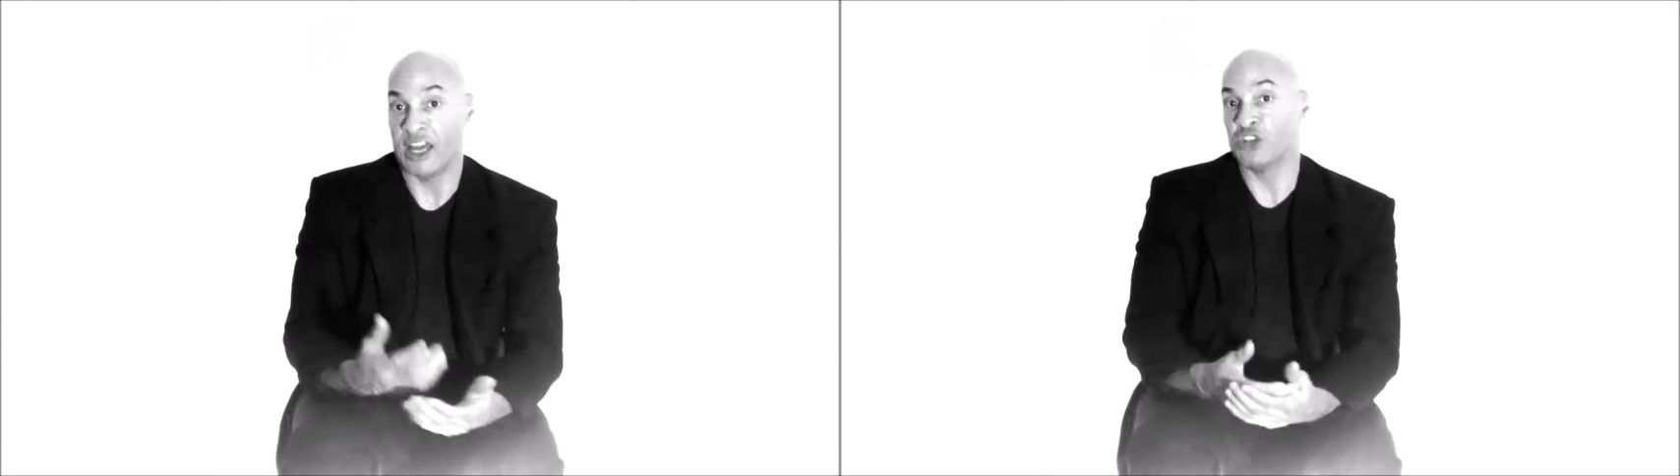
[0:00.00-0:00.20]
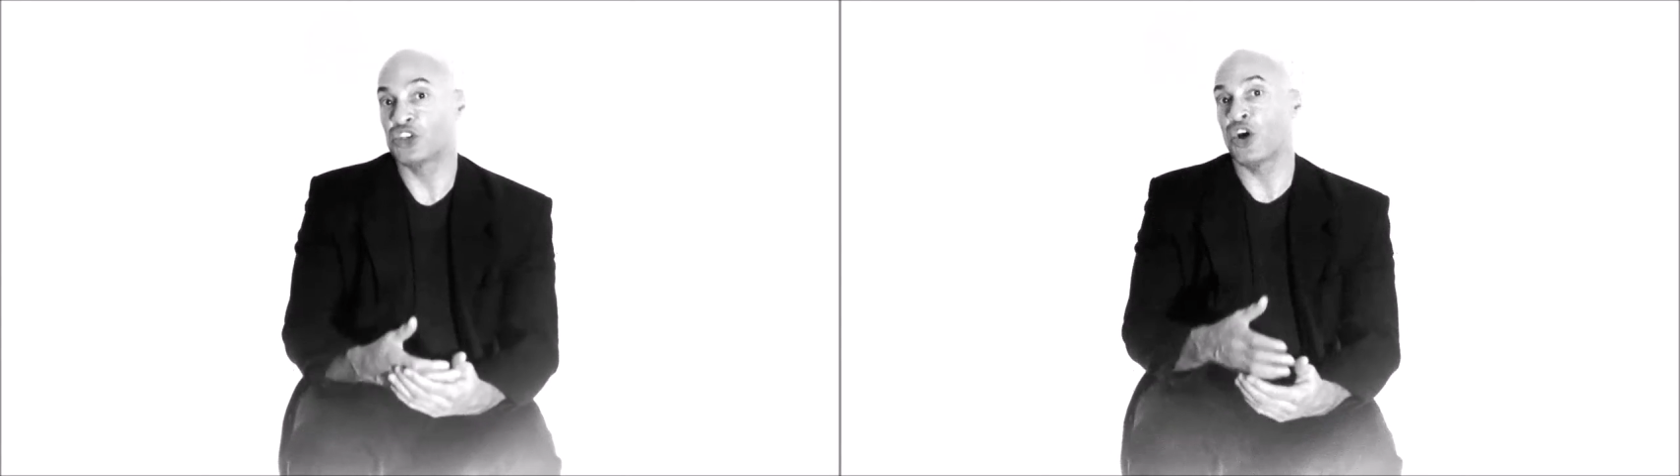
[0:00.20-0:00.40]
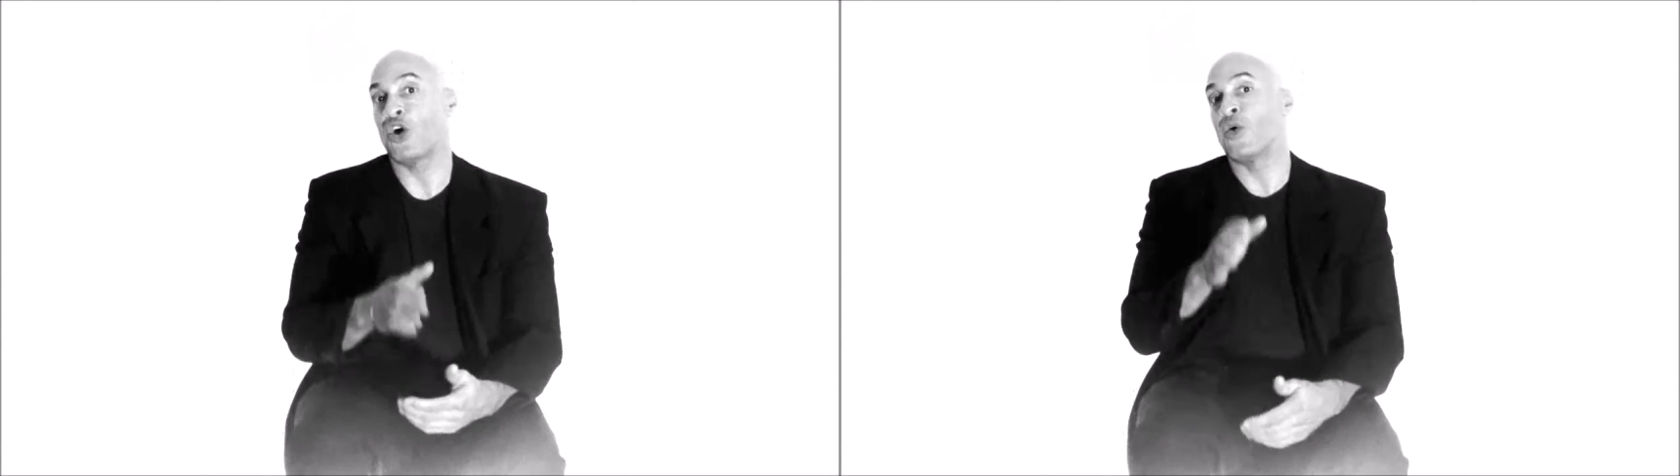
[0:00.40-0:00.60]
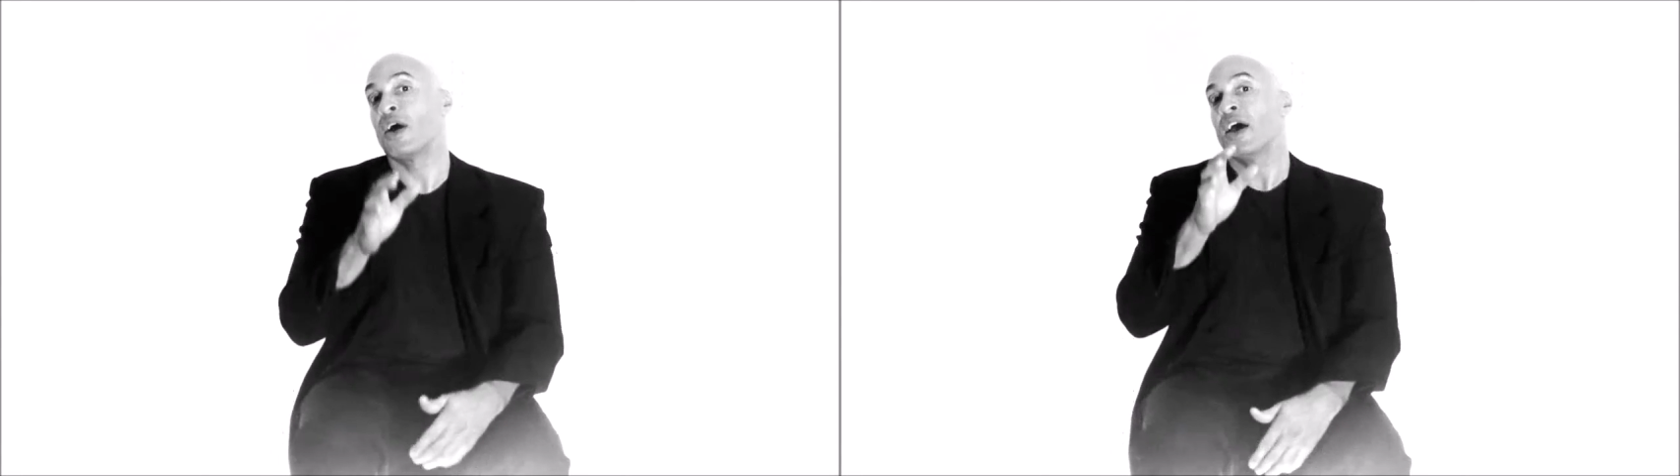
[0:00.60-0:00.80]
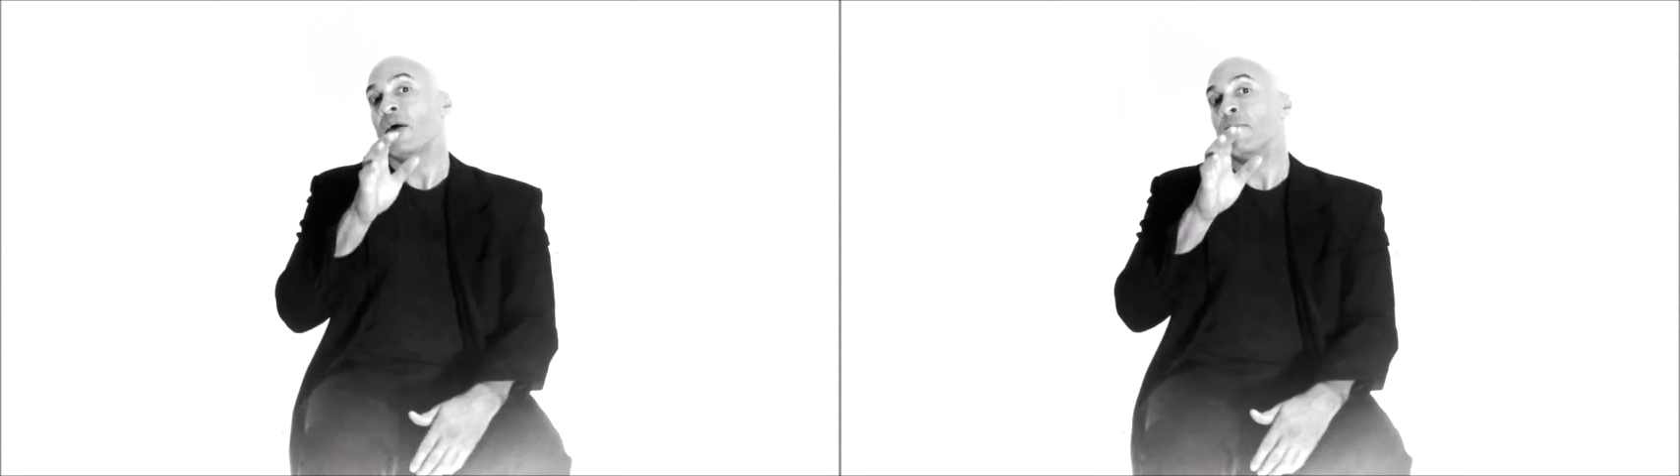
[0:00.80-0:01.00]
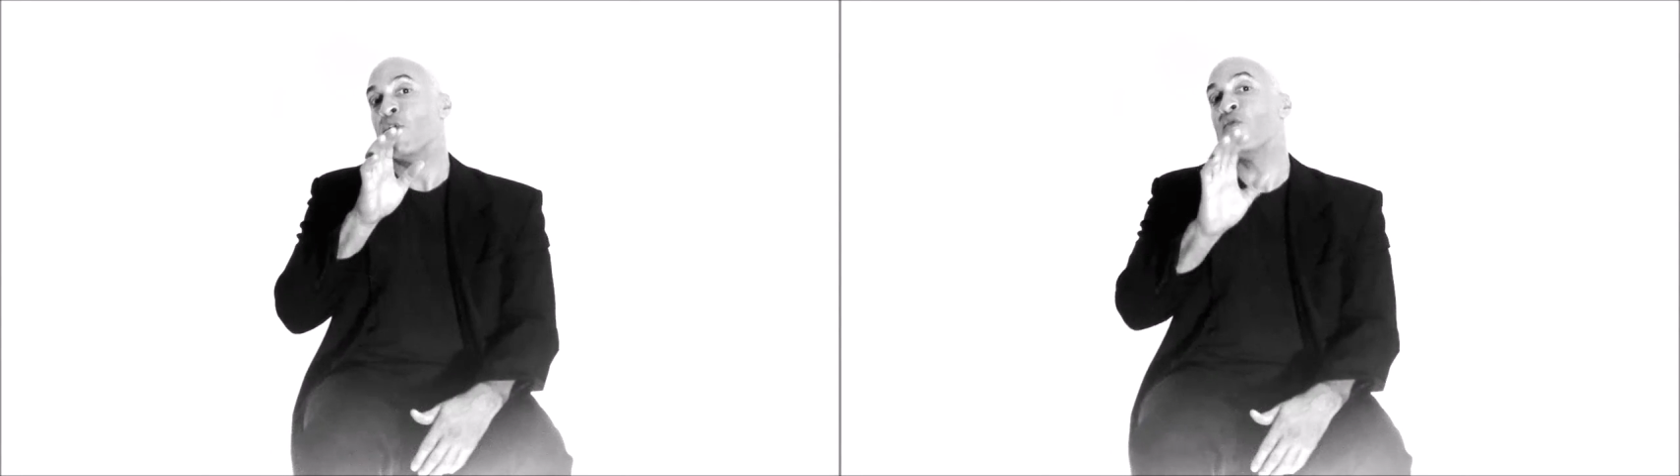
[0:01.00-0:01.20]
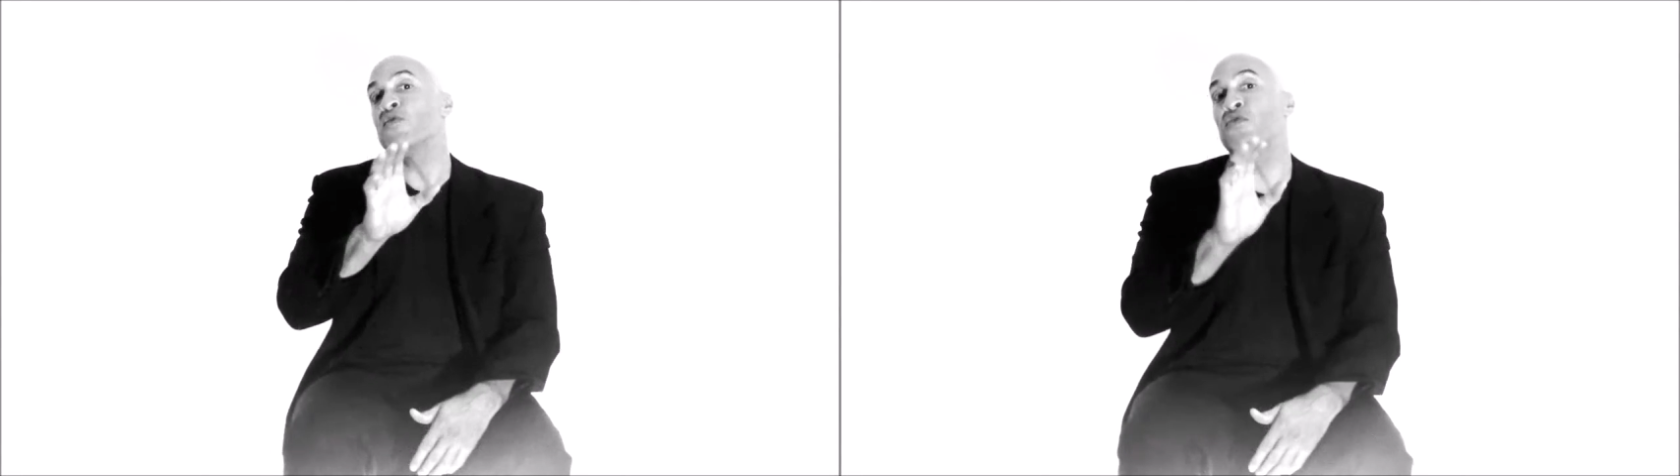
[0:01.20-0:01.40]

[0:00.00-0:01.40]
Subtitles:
And so moving